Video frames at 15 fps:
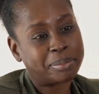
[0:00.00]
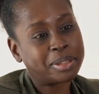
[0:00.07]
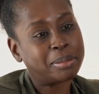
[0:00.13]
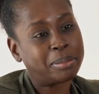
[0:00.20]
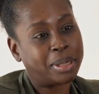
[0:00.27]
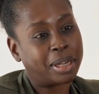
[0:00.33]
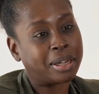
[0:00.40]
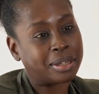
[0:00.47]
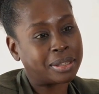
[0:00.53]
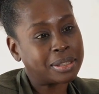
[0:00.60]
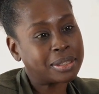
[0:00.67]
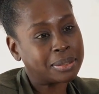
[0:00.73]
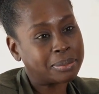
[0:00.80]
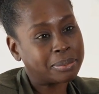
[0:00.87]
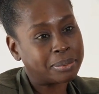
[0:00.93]
to be
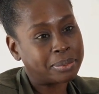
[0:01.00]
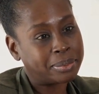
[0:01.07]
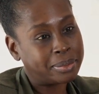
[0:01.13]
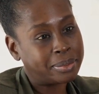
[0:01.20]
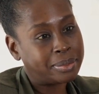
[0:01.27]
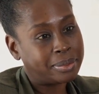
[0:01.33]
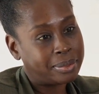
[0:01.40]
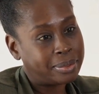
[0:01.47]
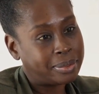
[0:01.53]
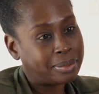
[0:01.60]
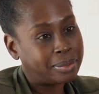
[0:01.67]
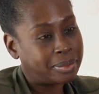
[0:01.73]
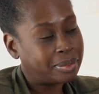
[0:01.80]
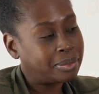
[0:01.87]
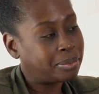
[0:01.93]
honest,
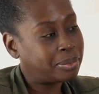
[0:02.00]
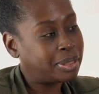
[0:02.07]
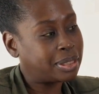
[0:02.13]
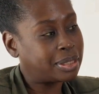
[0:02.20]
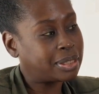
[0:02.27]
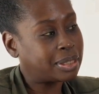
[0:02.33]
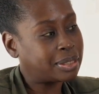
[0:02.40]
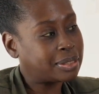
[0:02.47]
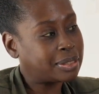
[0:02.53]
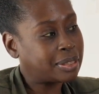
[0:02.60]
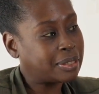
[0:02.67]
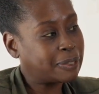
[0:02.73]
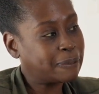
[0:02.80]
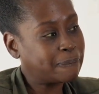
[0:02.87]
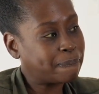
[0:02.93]
with the sickle
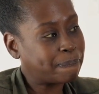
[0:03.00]
cell.